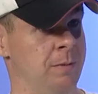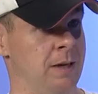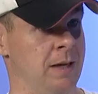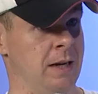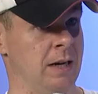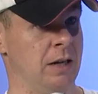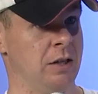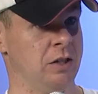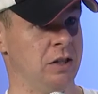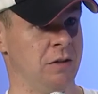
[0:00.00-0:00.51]

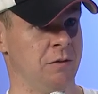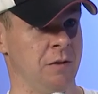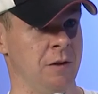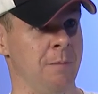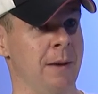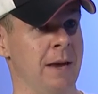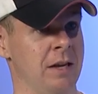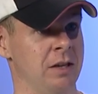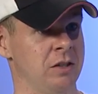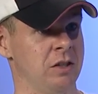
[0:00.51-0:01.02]
because if he
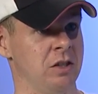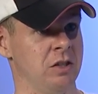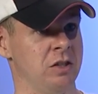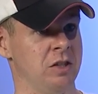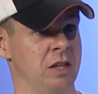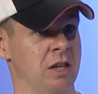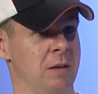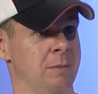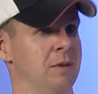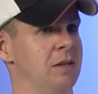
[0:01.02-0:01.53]
makes this
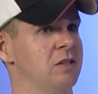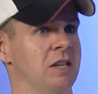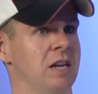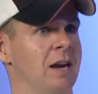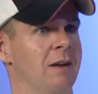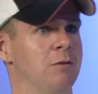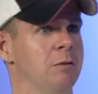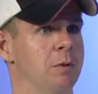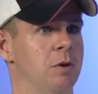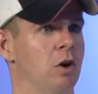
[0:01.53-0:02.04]
team, he doesn't
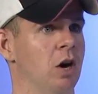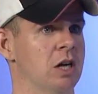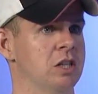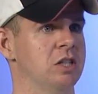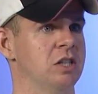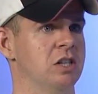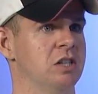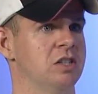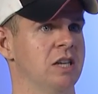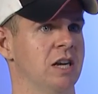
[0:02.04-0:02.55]
have to be locked
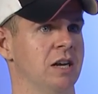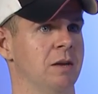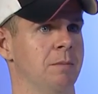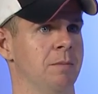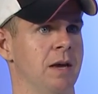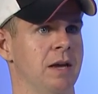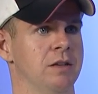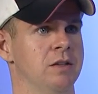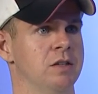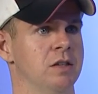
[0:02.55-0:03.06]
in at second
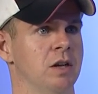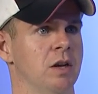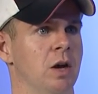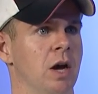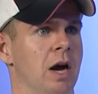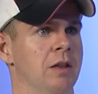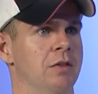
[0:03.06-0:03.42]
base. Yeah.